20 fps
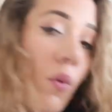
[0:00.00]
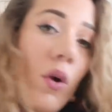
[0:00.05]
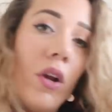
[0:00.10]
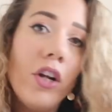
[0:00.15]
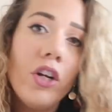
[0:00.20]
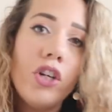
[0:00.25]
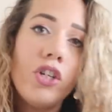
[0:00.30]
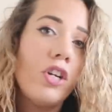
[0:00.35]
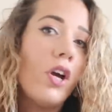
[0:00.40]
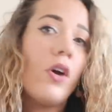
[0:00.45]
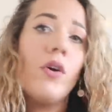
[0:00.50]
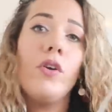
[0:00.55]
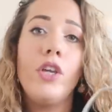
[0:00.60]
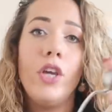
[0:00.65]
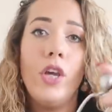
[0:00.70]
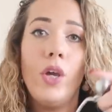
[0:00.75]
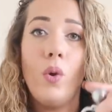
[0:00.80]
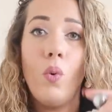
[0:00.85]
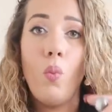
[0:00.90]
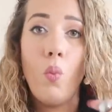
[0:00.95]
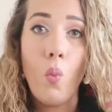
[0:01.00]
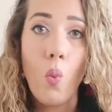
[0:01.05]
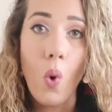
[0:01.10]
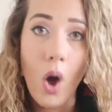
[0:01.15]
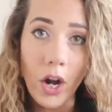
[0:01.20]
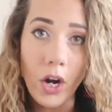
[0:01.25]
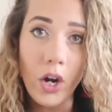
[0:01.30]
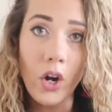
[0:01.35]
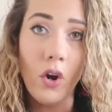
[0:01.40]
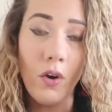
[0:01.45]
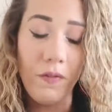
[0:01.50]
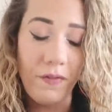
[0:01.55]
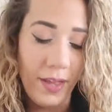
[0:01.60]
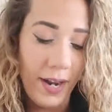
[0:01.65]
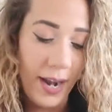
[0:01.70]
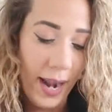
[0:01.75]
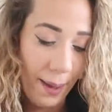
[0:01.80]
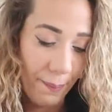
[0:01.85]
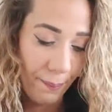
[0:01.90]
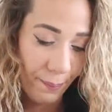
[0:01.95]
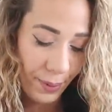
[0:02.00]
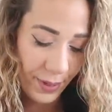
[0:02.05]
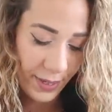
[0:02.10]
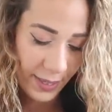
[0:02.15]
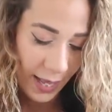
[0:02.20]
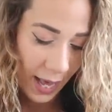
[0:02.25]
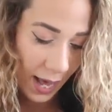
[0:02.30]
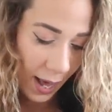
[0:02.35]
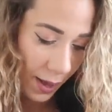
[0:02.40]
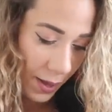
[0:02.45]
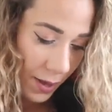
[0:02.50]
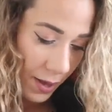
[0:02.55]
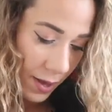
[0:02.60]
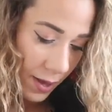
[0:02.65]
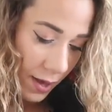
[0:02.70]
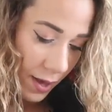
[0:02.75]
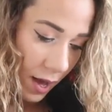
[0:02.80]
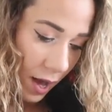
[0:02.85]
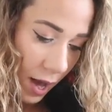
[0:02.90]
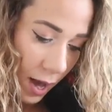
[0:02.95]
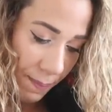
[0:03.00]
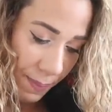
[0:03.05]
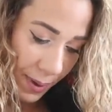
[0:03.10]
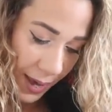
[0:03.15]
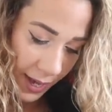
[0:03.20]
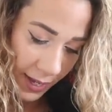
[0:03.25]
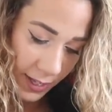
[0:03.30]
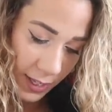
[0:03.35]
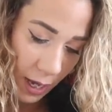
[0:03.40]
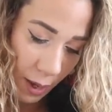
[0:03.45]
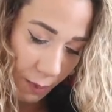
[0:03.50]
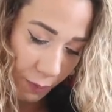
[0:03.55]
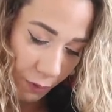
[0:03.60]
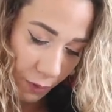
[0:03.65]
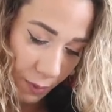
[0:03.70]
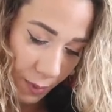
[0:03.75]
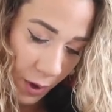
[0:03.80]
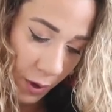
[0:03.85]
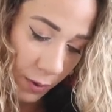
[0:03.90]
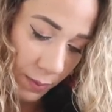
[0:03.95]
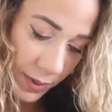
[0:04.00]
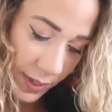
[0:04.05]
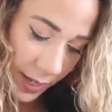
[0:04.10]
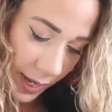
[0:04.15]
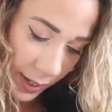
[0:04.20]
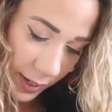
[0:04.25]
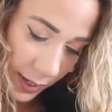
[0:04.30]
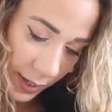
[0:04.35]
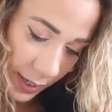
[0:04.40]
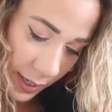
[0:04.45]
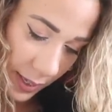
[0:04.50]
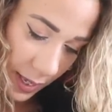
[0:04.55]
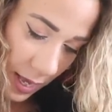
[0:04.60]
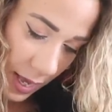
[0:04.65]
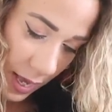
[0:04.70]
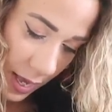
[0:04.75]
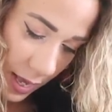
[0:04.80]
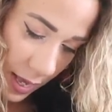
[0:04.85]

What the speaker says: I want to show you one of the lamps that I picked up from HomeSense.